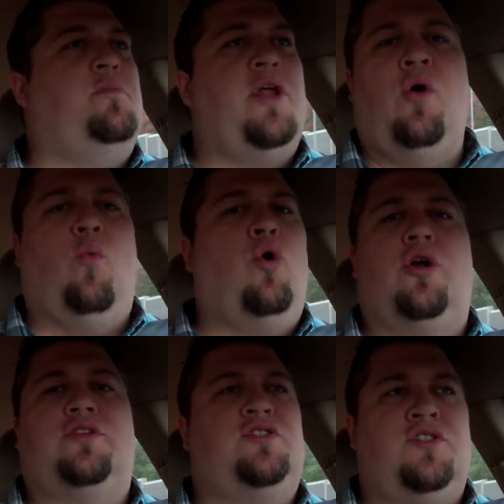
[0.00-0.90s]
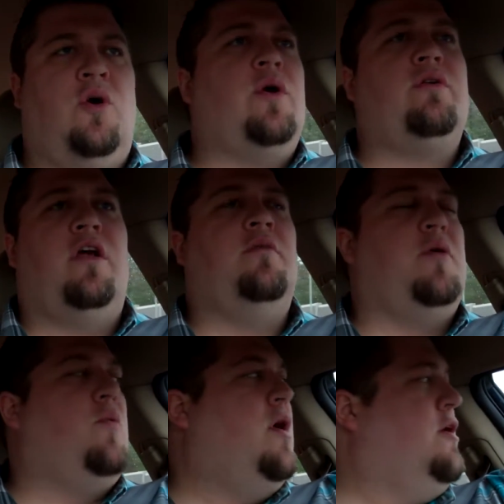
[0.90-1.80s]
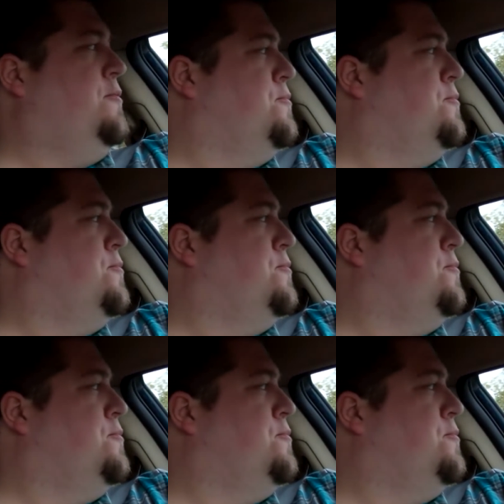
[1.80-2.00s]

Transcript: but it worked so incredibly well.